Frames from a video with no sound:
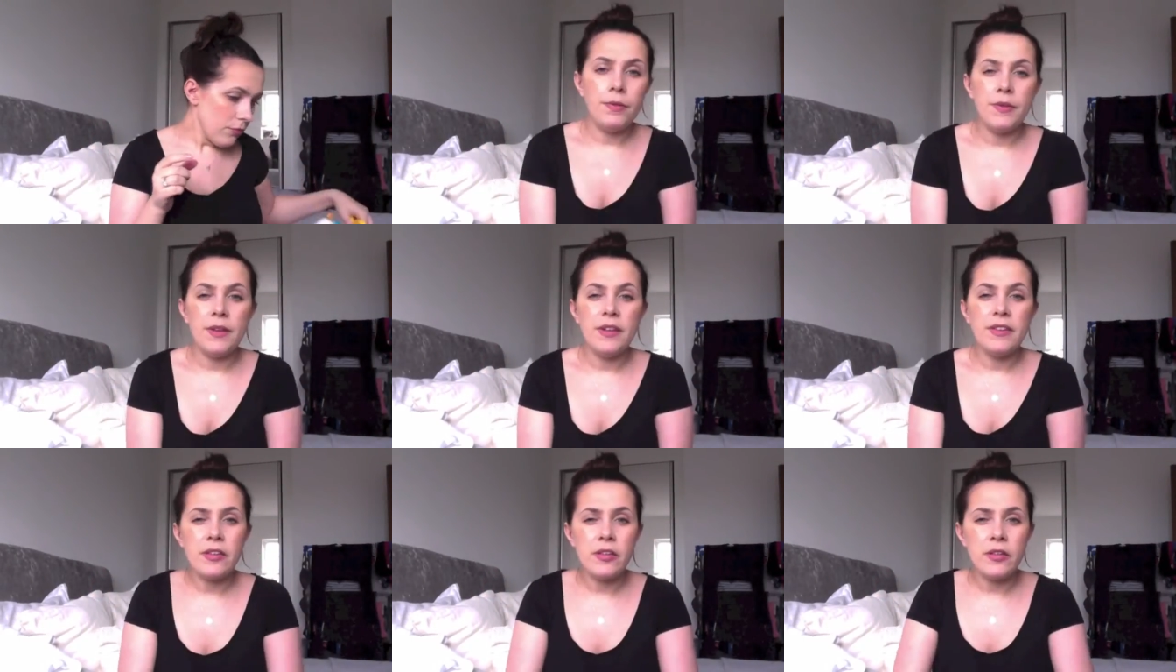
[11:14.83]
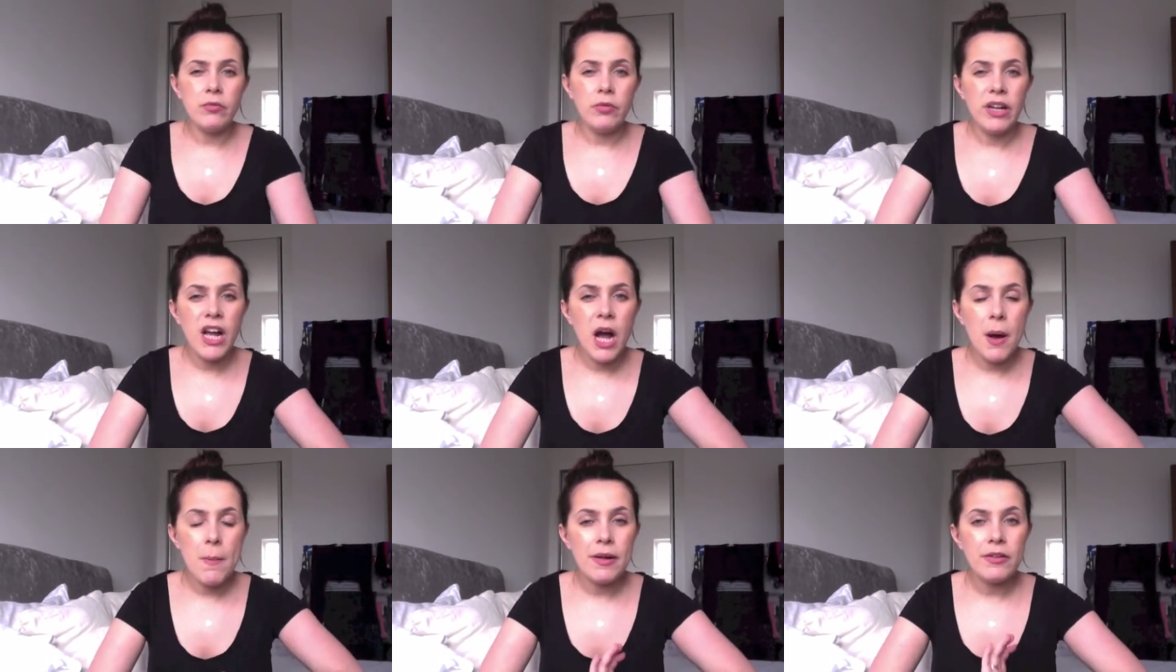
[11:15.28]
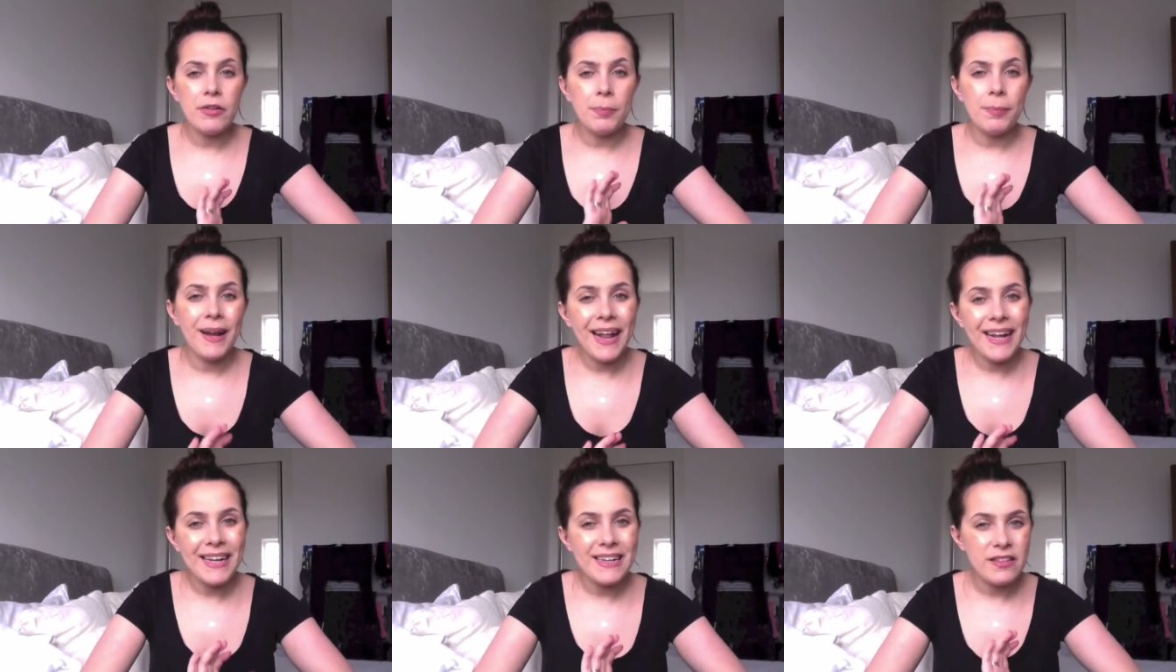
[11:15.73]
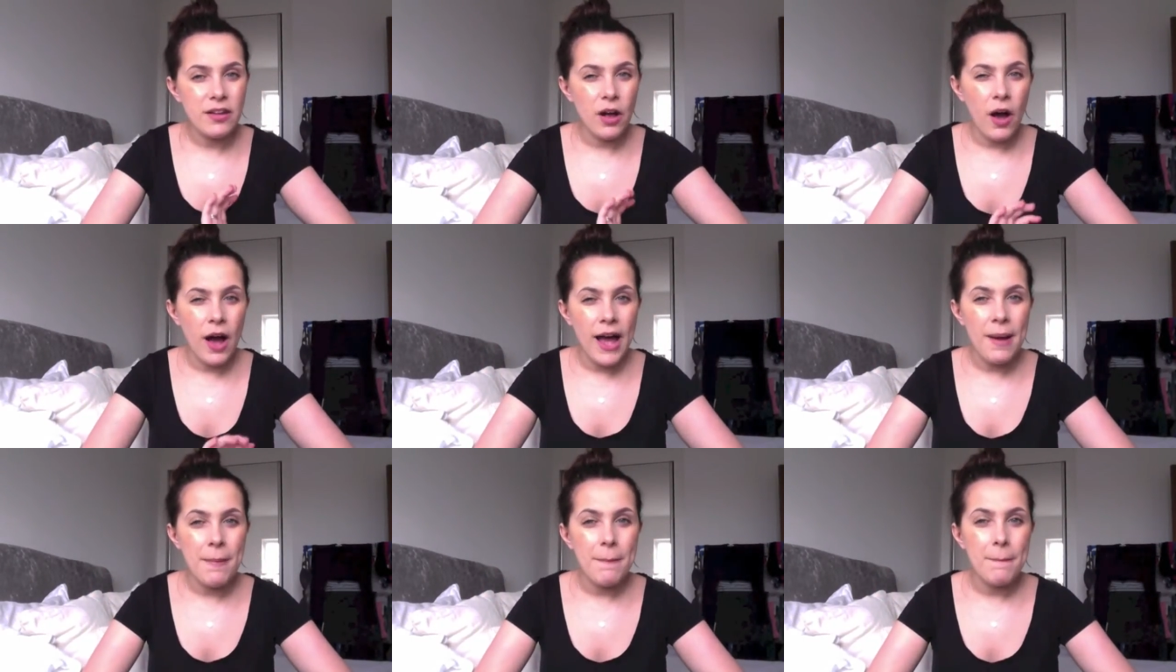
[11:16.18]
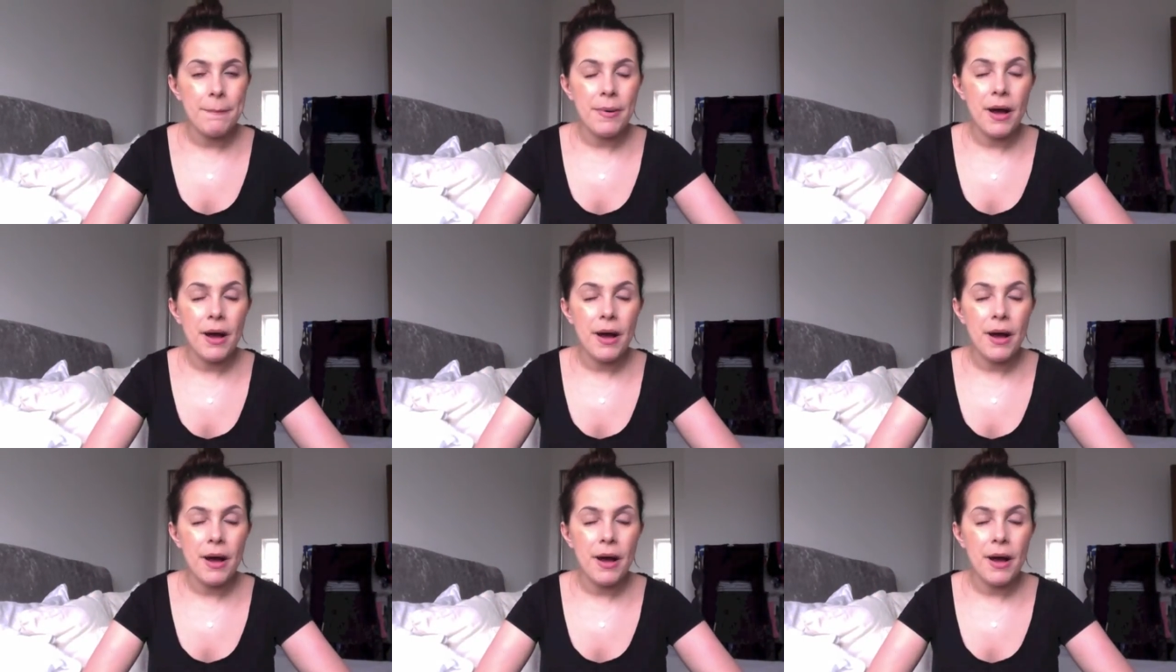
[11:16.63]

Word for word: This doesn't really come under playtime,